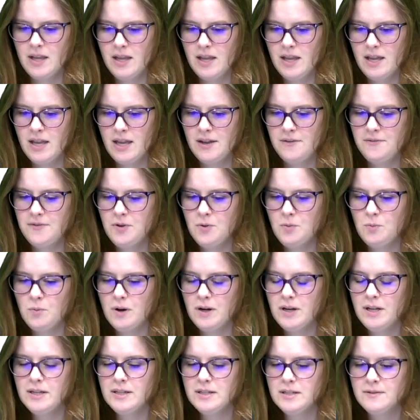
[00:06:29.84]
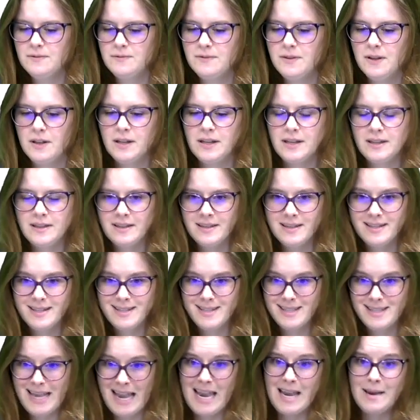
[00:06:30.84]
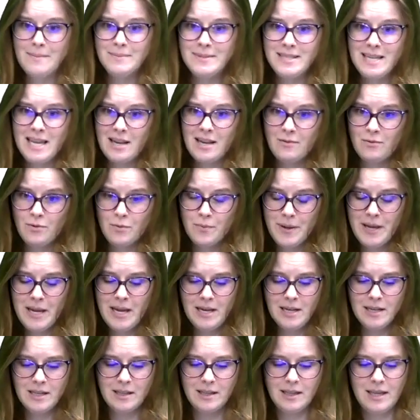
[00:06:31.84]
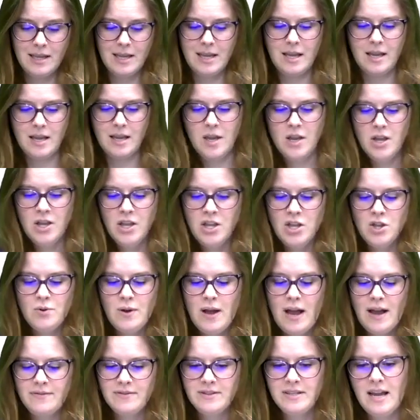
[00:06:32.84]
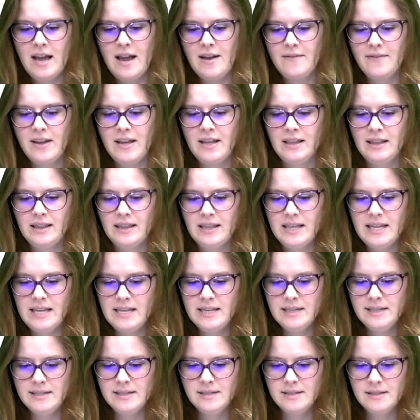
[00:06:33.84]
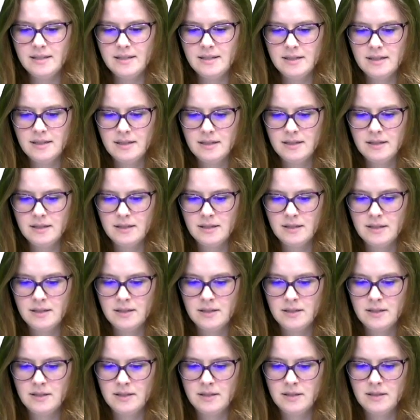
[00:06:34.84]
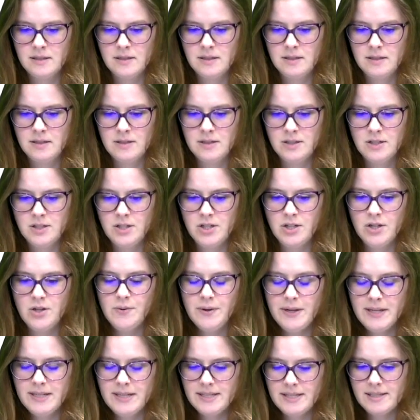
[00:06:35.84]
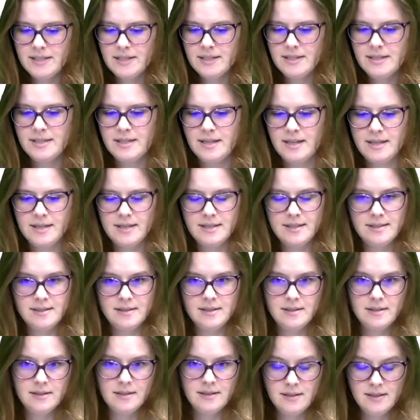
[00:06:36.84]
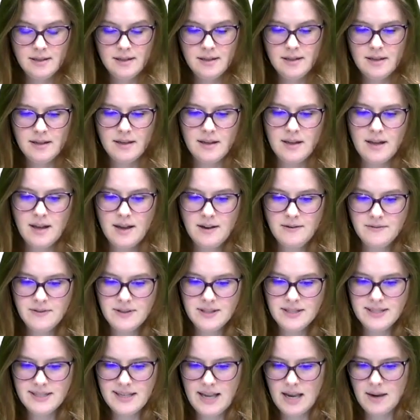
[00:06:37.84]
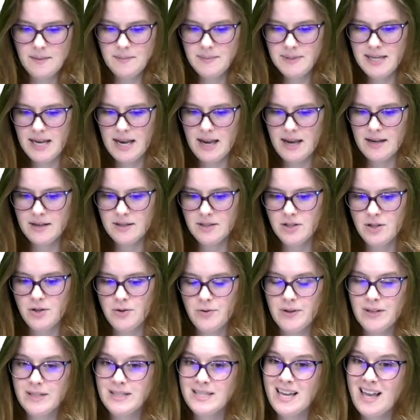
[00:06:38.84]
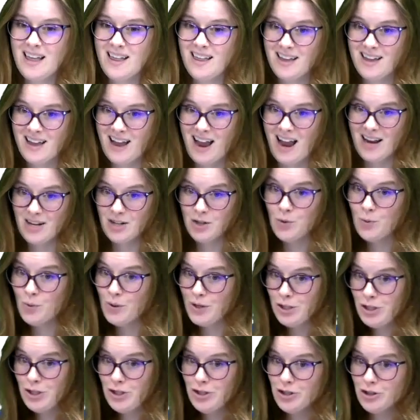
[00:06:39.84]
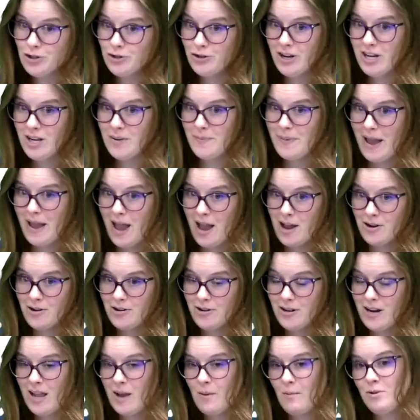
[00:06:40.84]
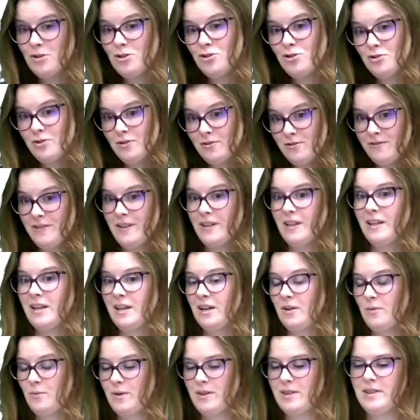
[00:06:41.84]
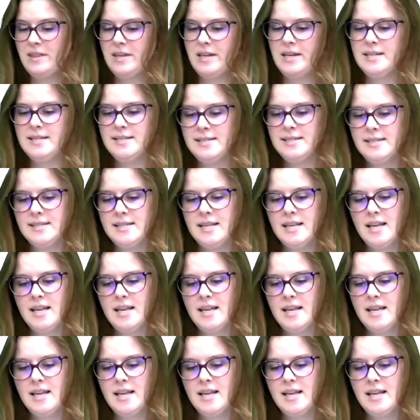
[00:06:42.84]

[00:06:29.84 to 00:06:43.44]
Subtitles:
If you want it to fill in the same date repeatedly, you have to have at least 2 instances of the same date, so you can tell it, I don't want you to create a pattern, I want you to fill it with this.